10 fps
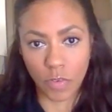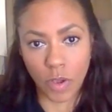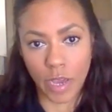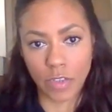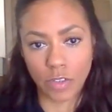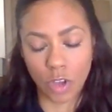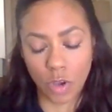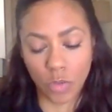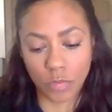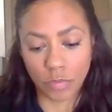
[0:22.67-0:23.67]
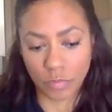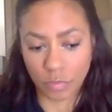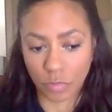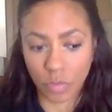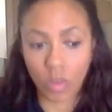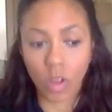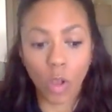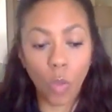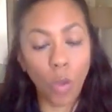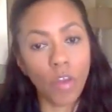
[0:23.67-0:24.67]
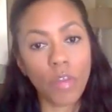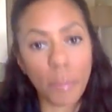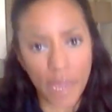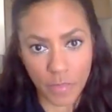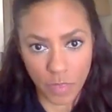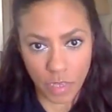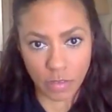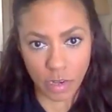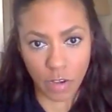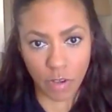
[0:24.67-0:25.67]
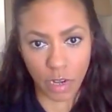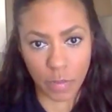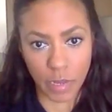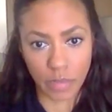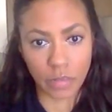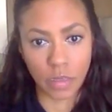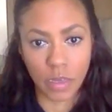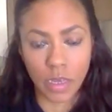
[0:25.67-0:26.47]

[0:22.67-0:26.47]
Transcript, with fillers: Okay, so one of the main things that I recommend,